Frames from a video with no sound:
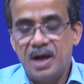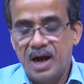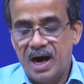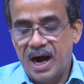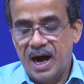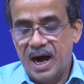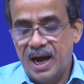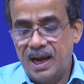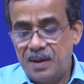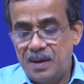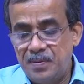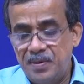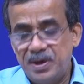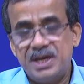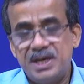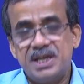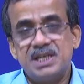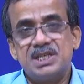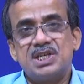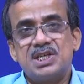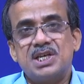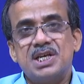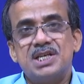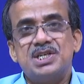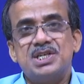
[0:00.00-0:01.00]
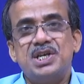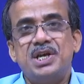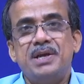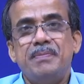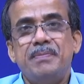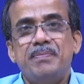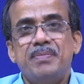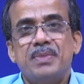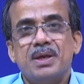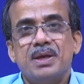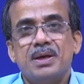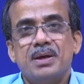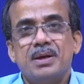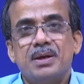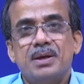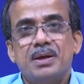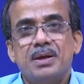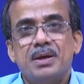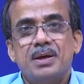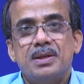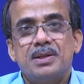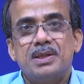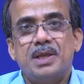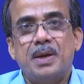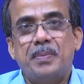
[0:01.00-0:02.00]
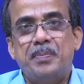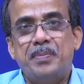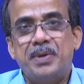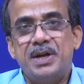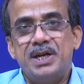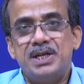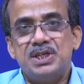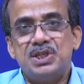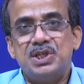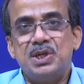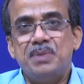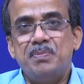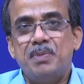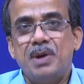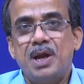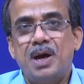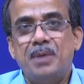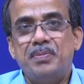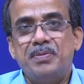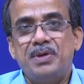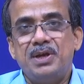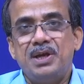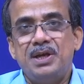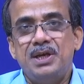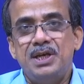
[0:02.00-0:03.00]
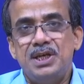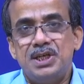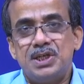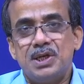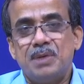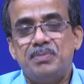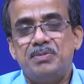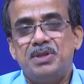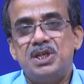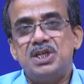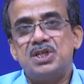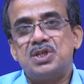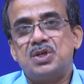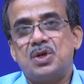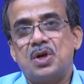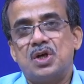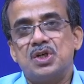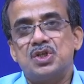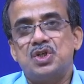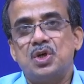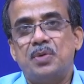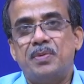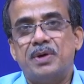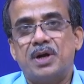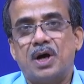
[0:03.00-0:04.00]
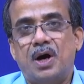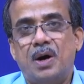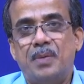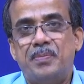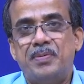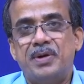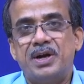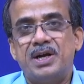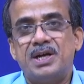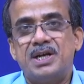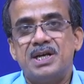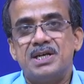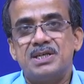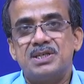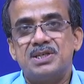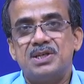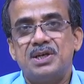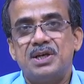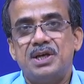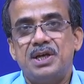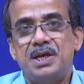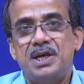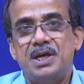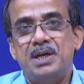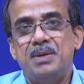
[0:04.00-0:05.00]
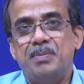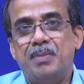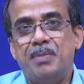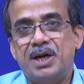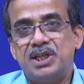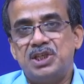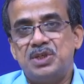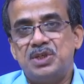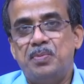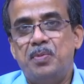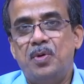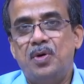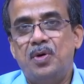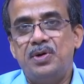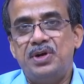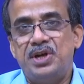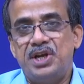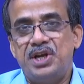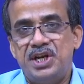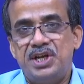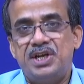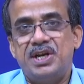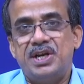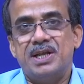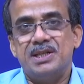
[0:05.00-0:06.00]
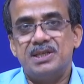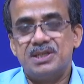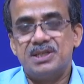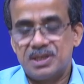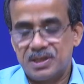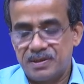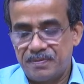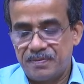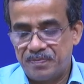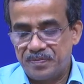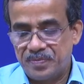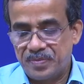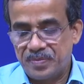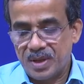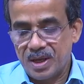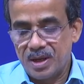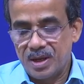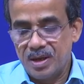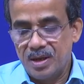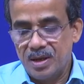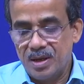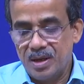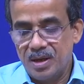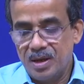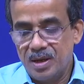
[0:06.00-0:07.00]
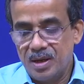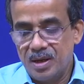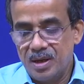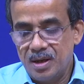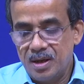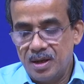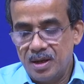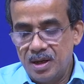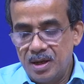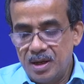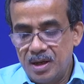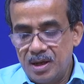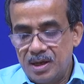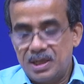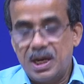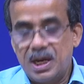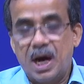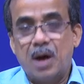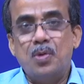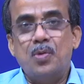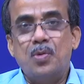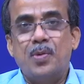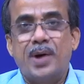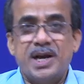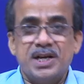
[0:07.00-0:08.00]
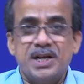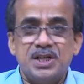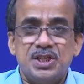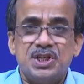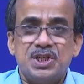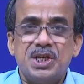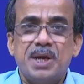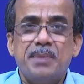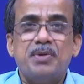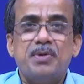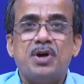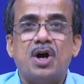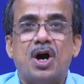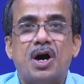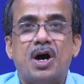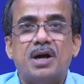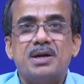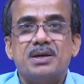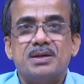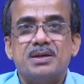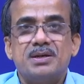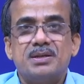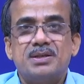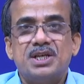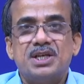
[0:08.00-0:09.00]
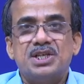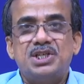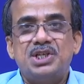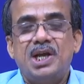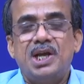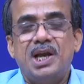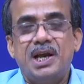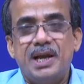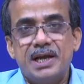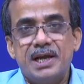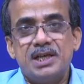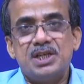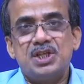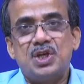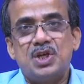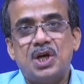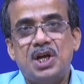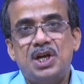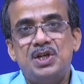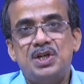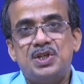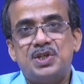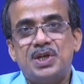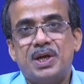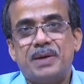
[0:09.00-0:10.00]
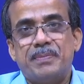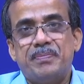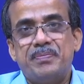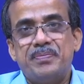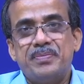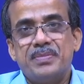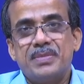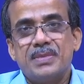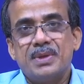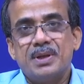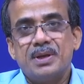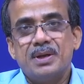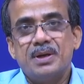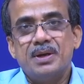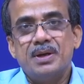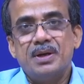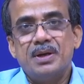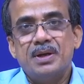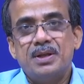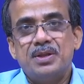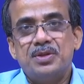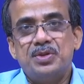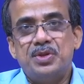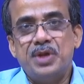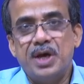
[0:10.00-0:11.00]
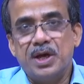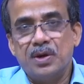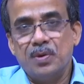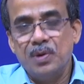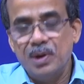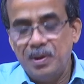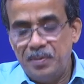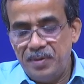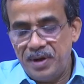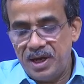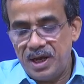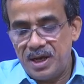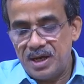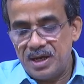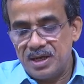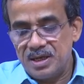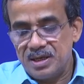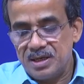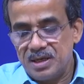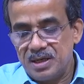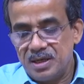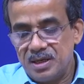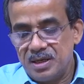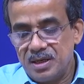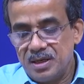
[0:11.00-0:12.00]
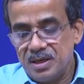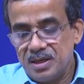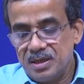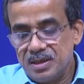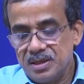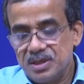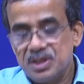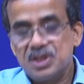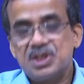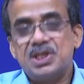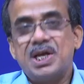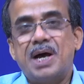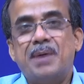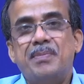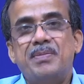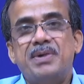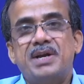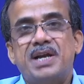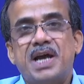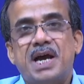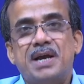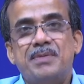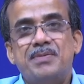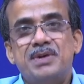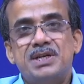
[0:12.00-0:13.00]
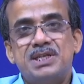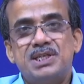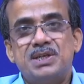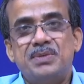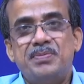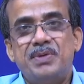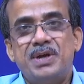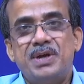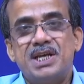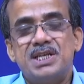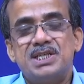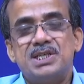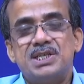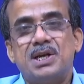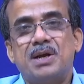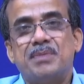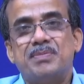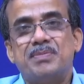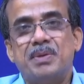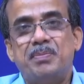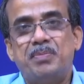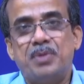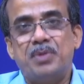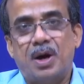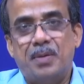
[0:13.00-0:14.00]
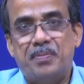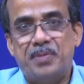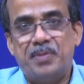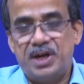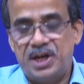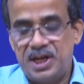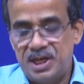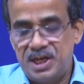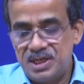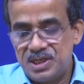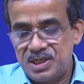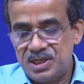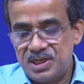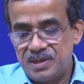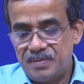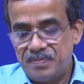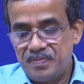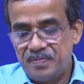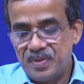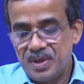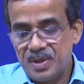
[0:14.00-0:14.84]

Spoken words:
I will be discussing the principle of each of these crossover operators in much more details. Now, once you have got the children's solution, there will be some diversification of the properties,